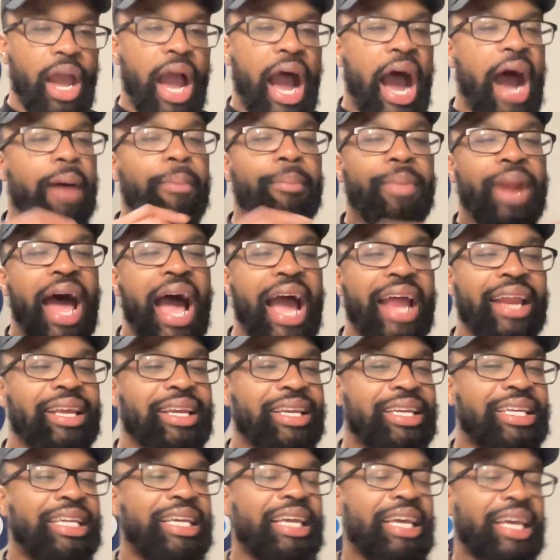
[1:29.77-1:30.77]
I'm
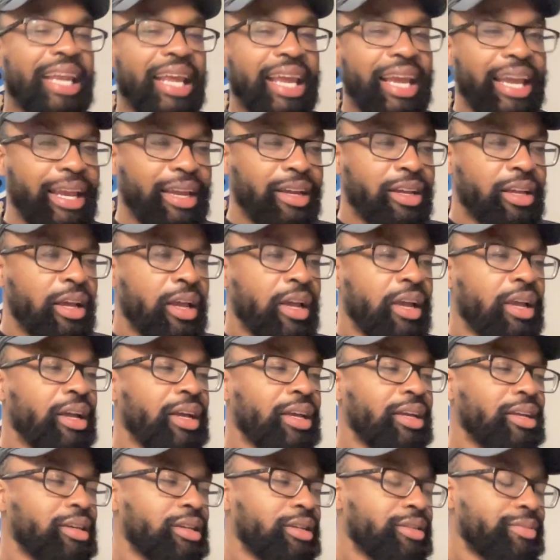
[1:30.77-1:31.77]
not getting
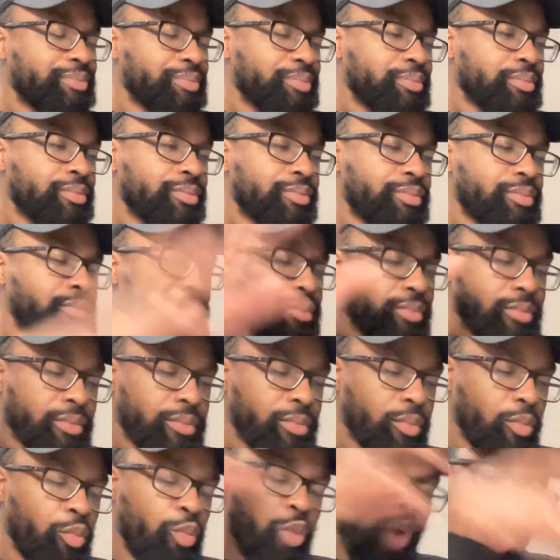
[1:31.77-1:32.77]

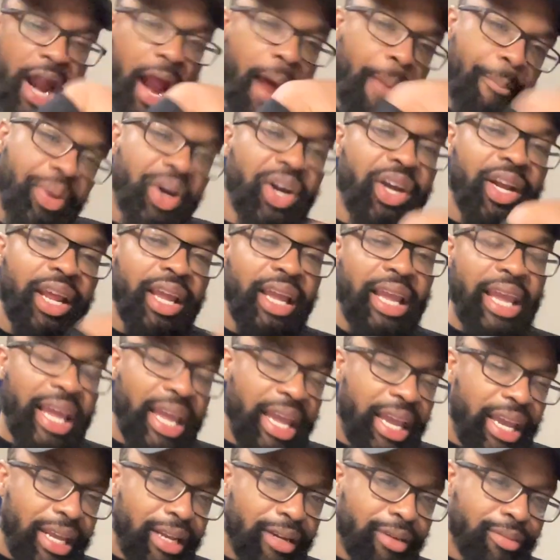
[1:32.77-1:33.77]
what I'm putting
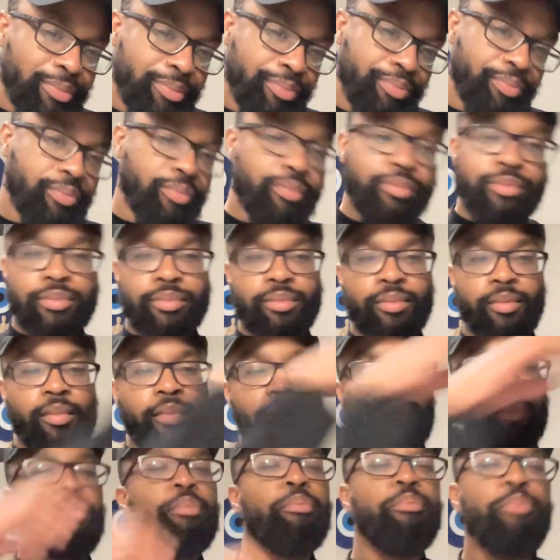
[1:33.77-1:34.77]
in
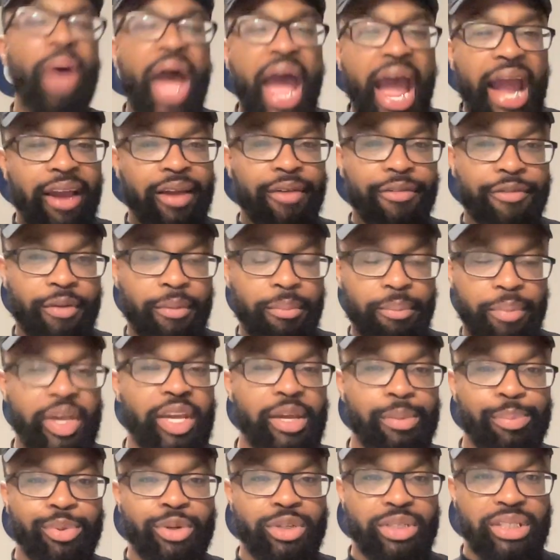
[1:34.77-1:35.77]
back from
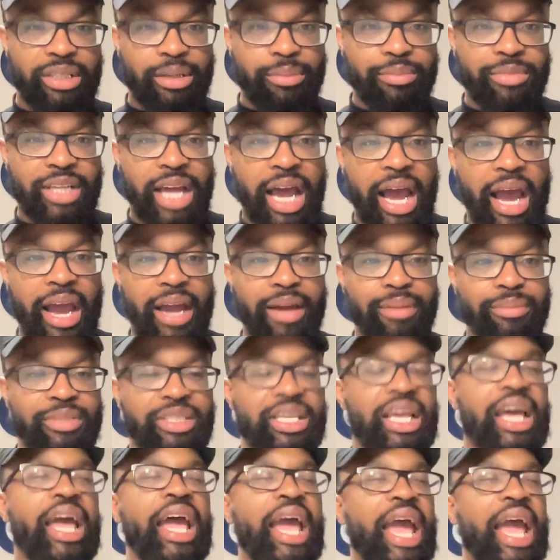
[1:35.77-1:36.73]
people sometimes.